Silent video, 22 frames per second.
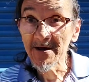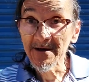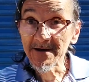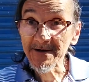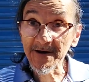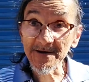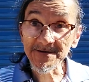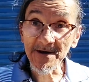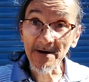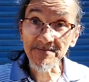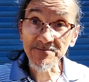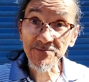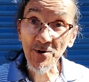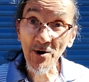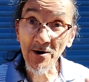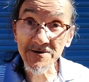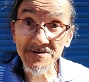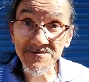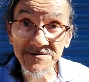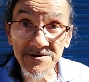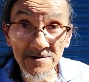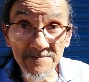because I'm trying
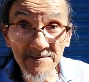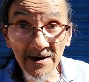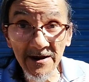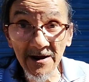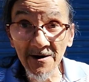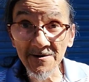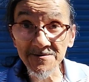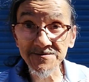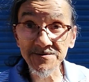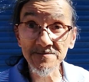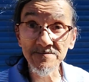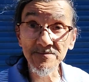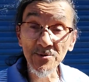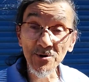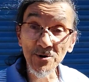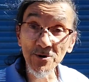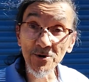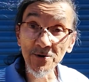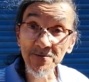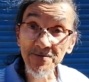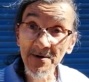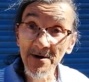to sell my house and
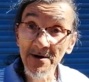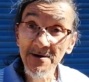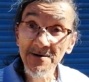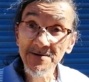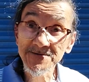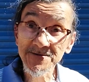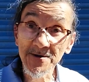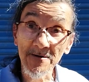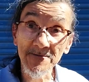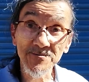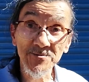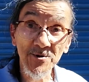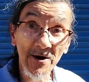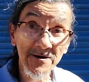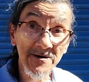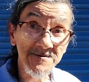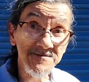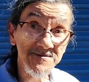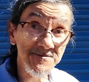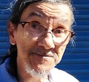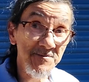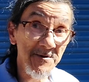move. So I'm trying
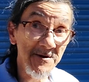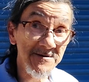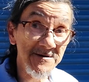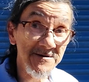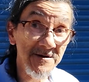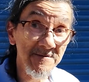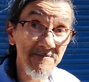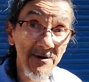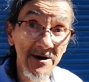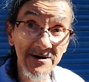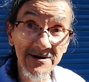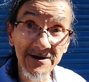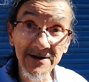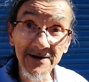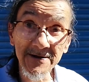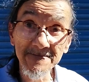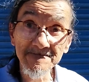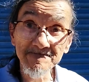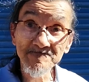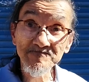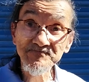not to spend any money.